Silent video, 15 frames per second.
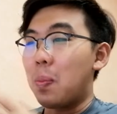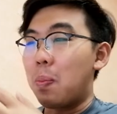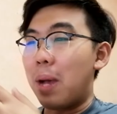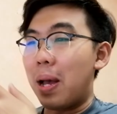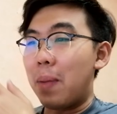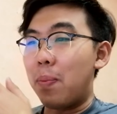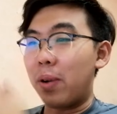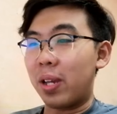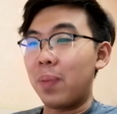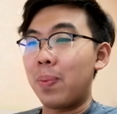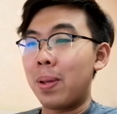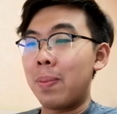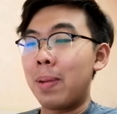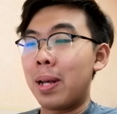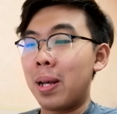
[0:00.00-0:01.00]
my
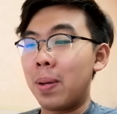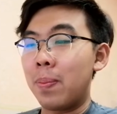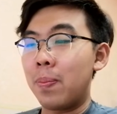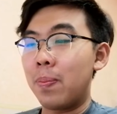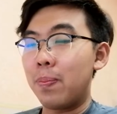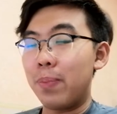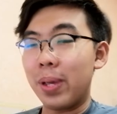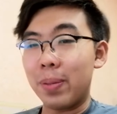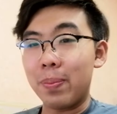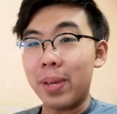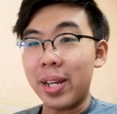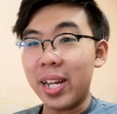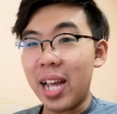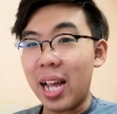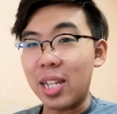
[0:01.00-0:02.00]
Brachypelma
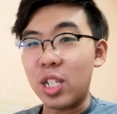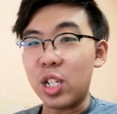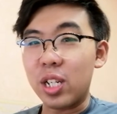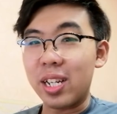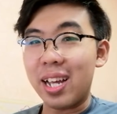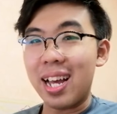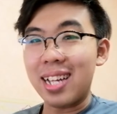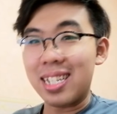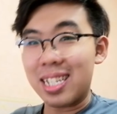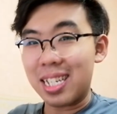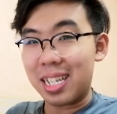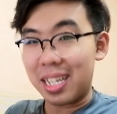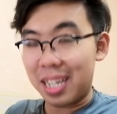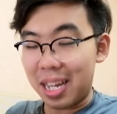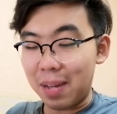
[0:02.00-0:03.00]
boehmei actually
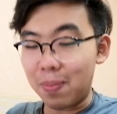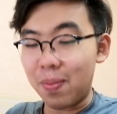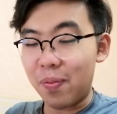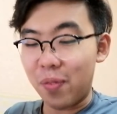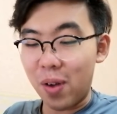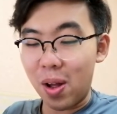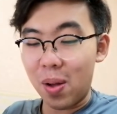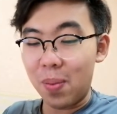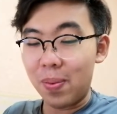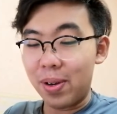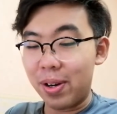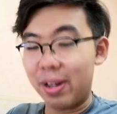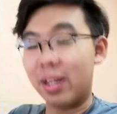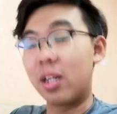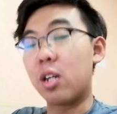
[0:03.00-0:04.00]
escaped from
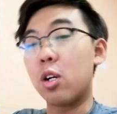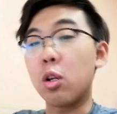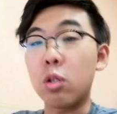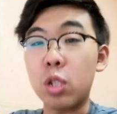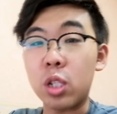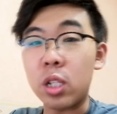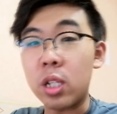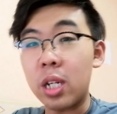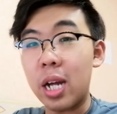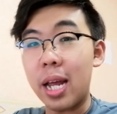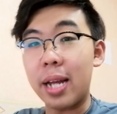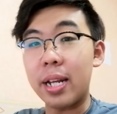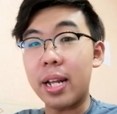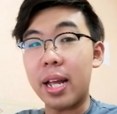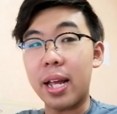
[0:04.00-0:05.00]
her enclosure
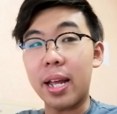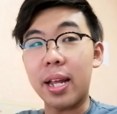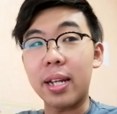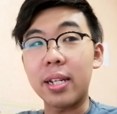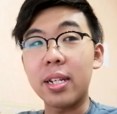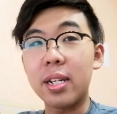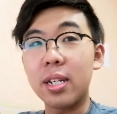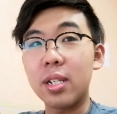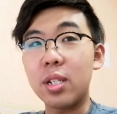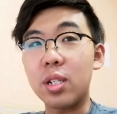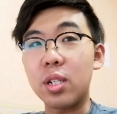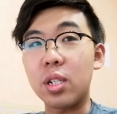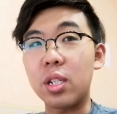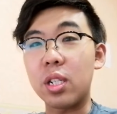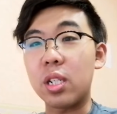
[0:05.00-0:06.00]
and then
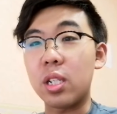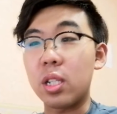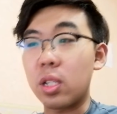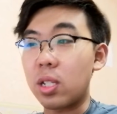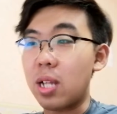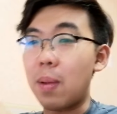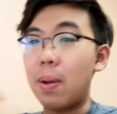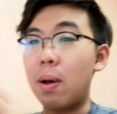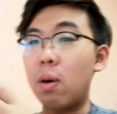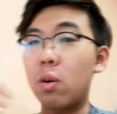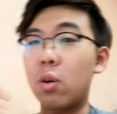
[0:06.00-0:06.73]
she somehow